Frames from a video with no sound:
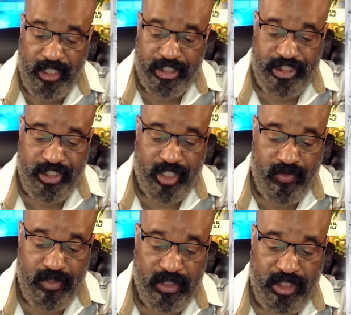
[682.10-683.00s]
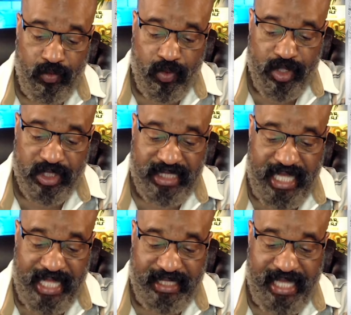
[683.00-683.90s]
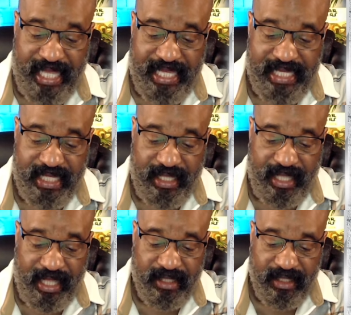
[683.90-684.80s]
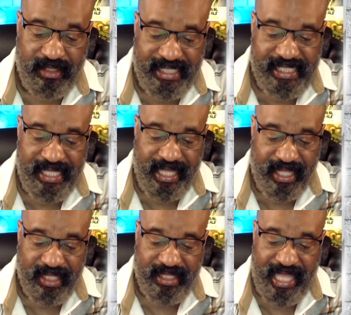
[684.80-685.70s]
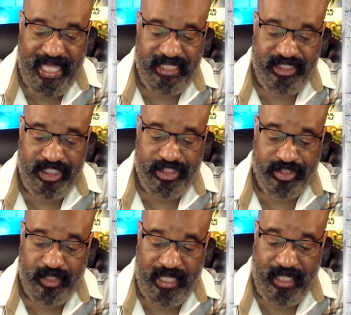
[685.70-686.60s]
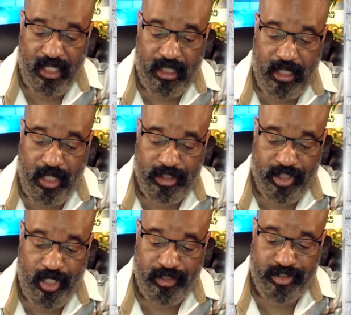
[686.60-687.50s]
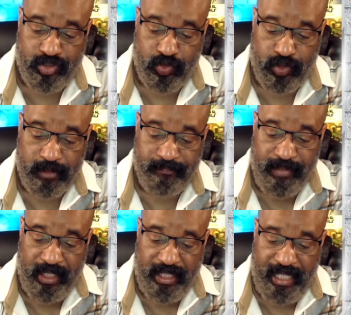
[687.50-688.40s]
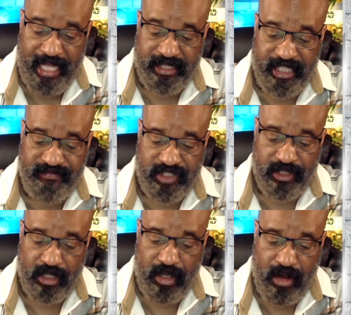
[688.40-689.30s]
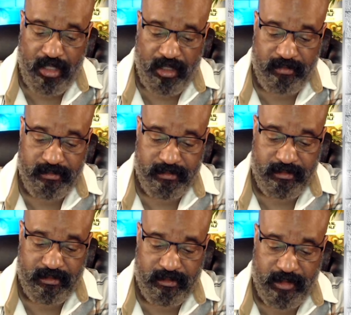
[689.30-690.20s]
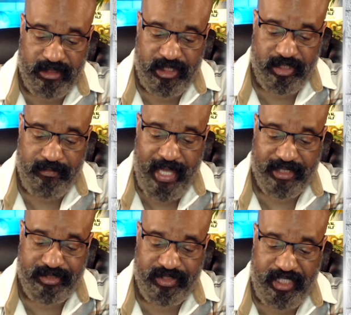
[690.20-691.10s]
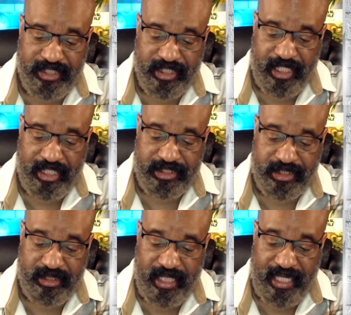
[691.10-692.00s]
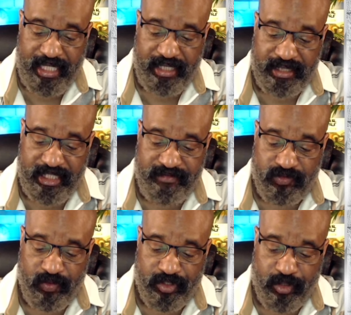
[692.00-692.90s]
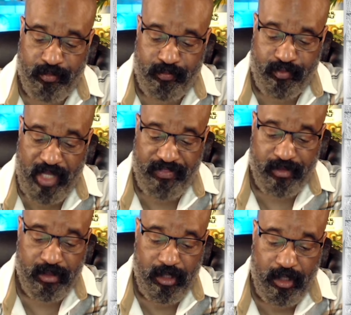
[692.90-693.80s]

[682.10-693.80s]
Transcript: she currently works at a ELA teacher in a charter school and lives in Harlem. She has a master's in education and lives with her brother,